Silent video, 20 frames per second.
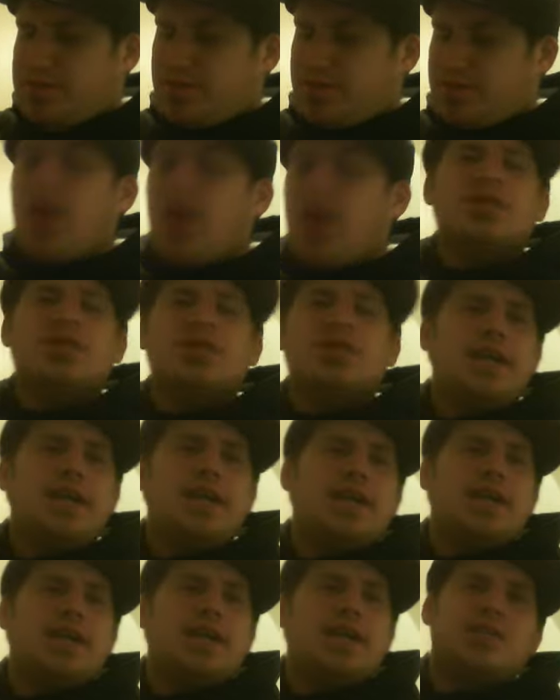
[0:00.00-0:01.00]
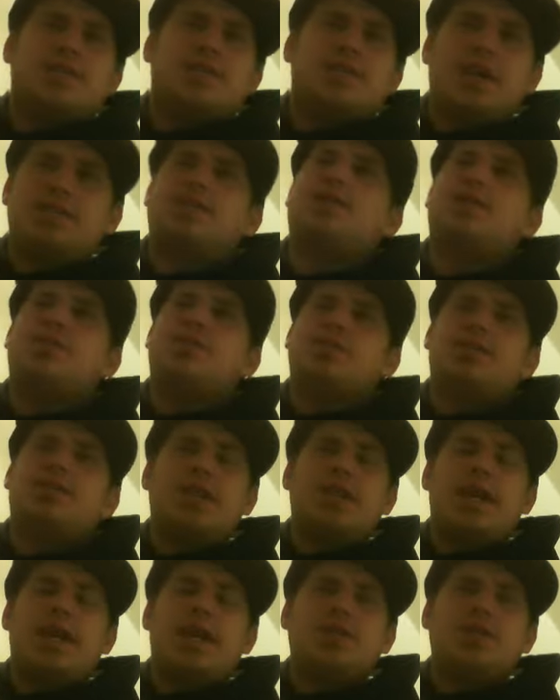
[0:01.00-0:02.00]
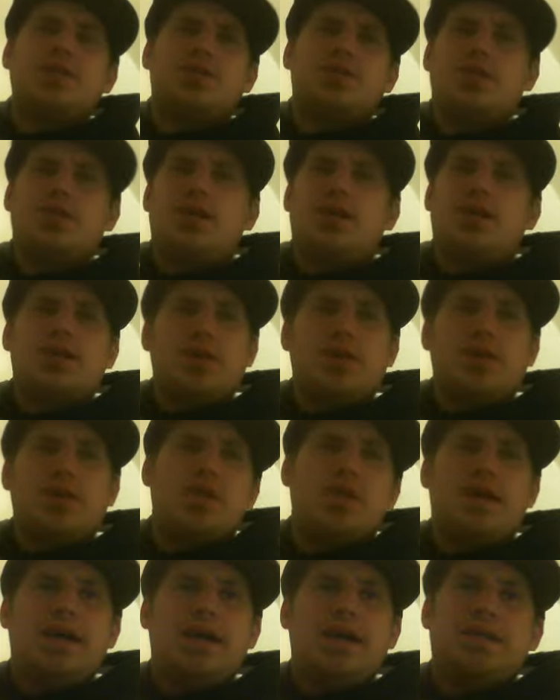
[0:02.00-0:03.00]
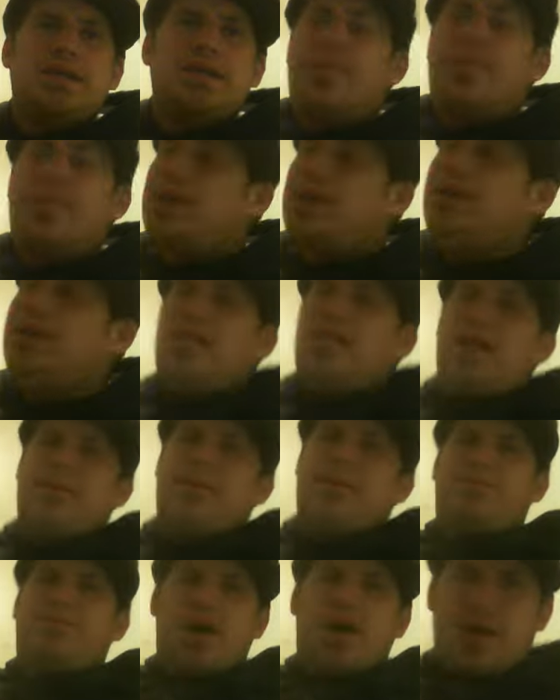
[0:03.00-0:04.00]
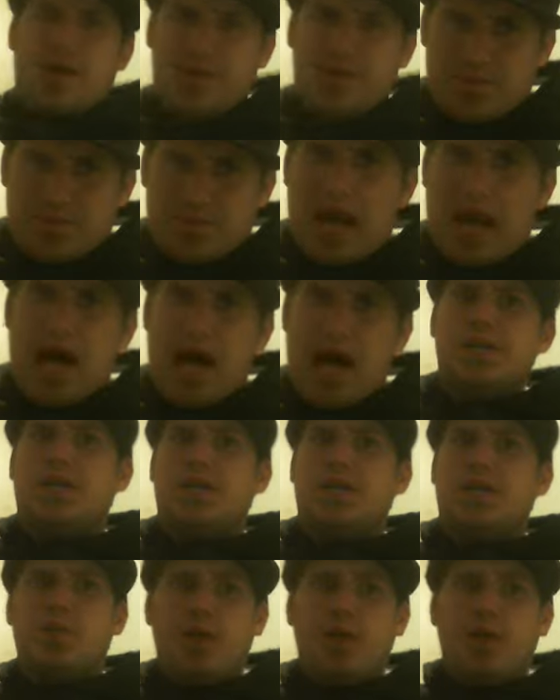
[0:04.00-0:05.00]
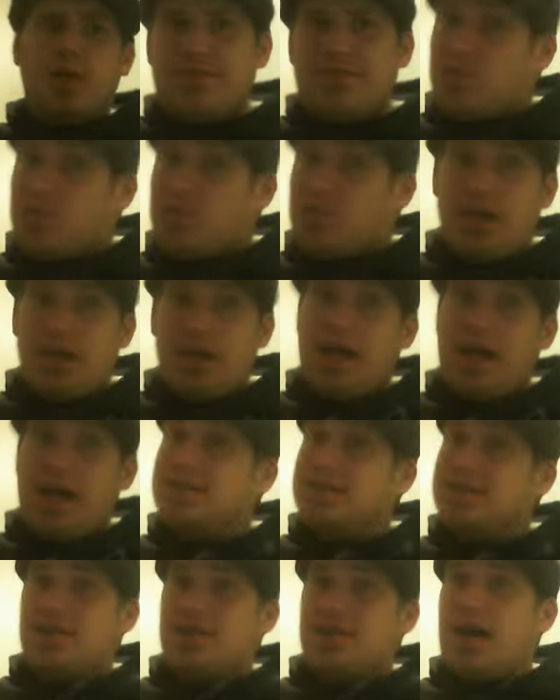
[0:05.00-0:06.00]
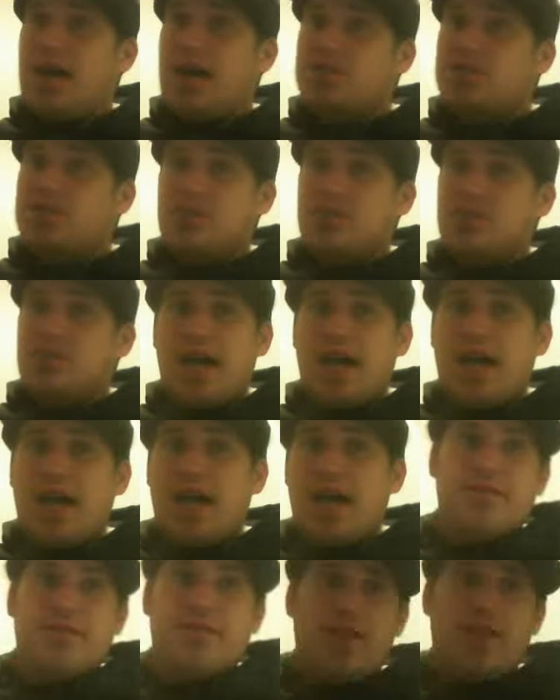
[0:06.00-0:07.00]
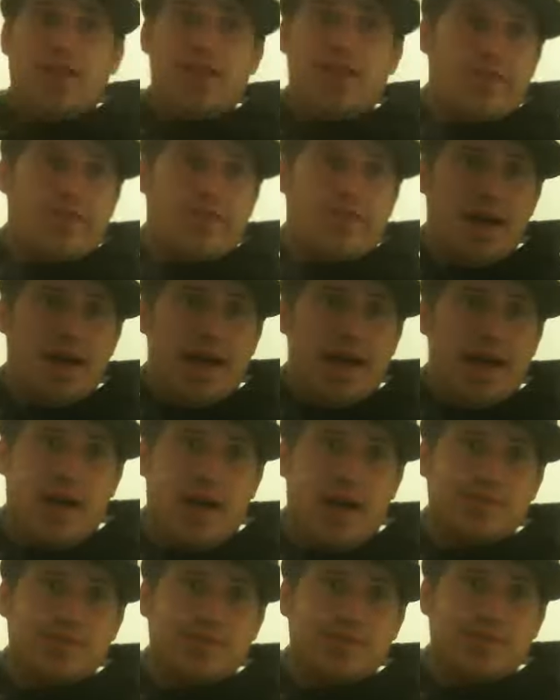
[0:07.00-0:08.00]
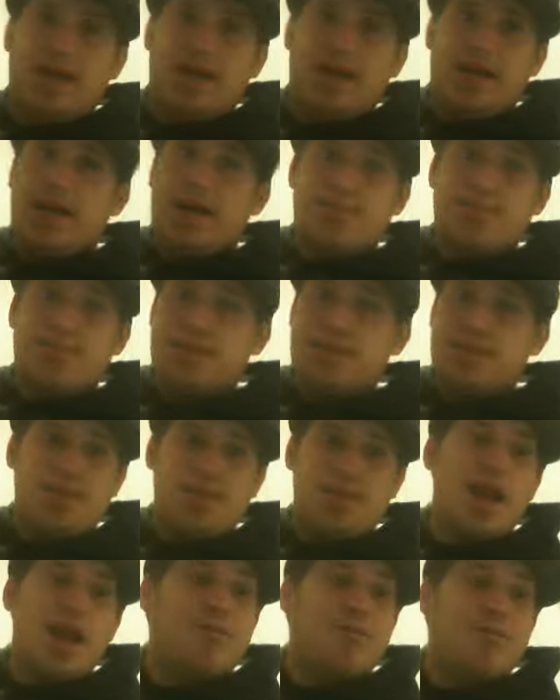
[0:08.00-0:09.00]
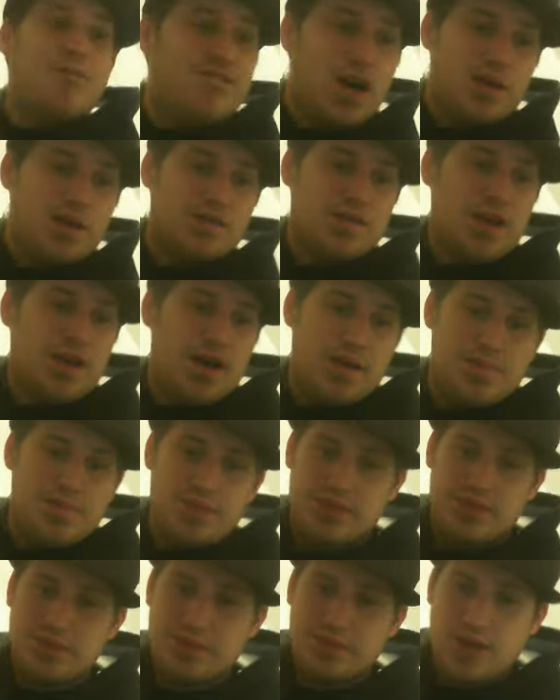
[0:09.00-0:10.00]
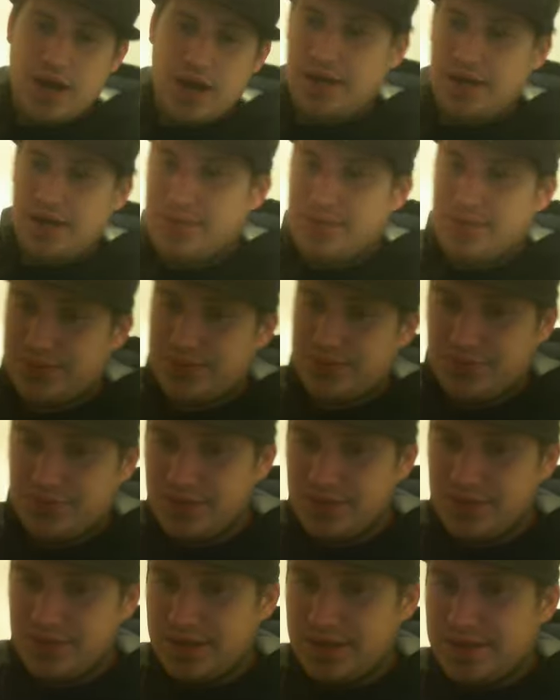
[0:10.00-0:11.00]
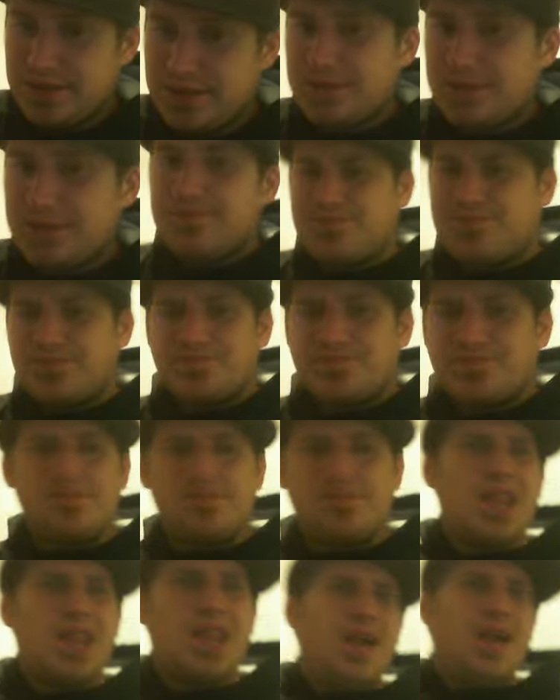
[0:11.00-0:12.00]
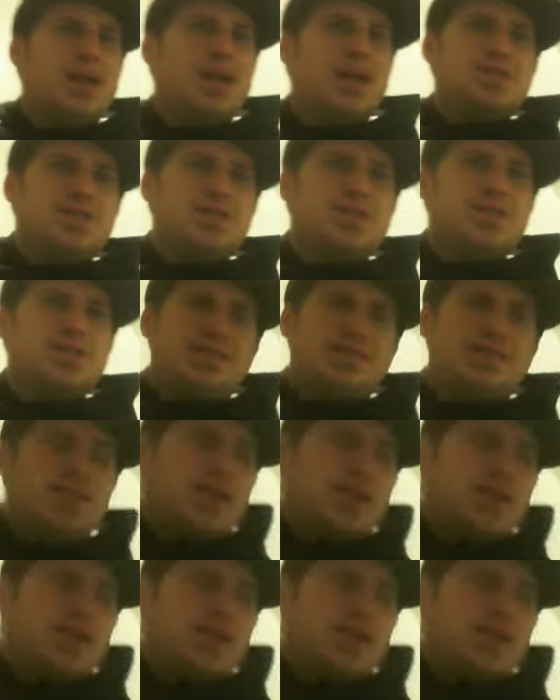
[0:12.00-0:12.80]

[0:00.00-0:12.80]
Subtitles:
I was gonna catch this bus and it was taking too long. We're at the top of the hill. I'm fucking bobbing and we even realized that I should not have left the house yet. I'm like, man, I'm fucked up, right? So the next thing you